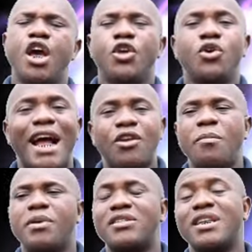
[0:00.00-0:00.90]
You cannot
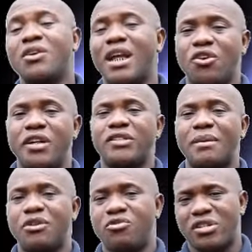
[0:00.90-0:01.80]
be a single and all the time
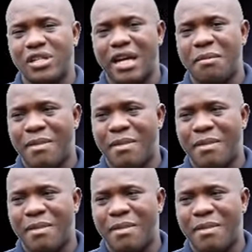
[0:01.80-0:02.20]
you're dressing like a